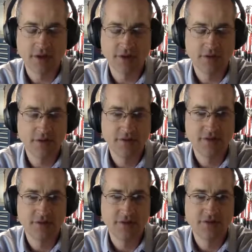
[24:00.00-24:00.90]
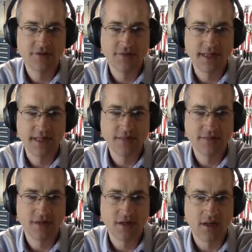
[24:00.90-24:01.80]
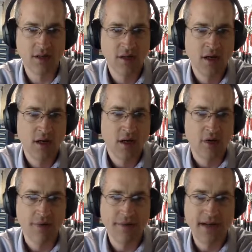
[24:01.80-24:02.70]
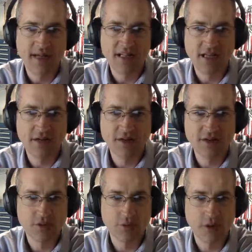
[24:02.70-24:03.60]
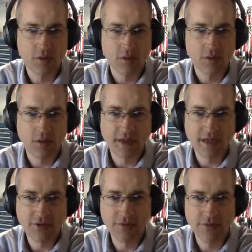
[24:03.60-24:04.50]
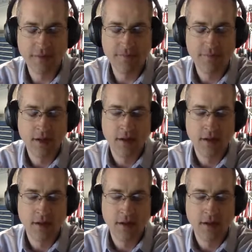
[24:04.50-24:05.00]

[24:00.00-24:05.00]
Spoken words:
charger. So those three items are our remaining challenges and where we're working through them.